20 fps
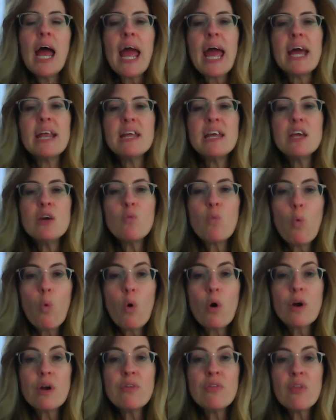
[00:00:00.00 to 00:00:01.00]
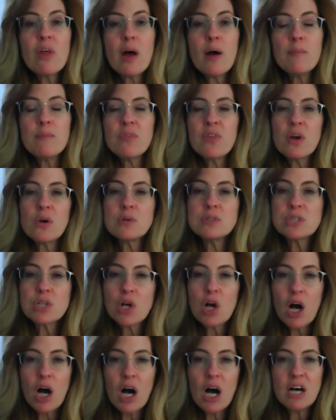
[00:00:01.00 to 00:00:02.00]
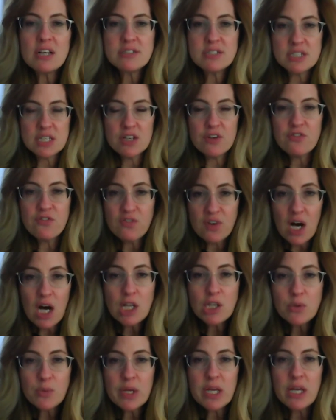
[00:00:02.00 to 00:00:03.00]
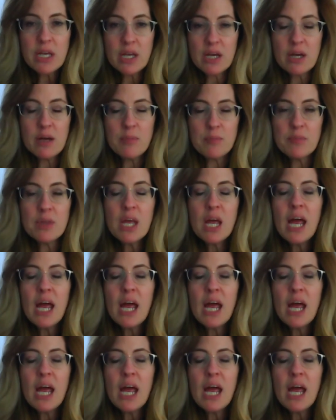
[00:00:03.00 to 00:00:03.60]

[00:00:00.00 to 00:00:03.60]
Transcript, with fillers: And he warned them there is a cost in following him.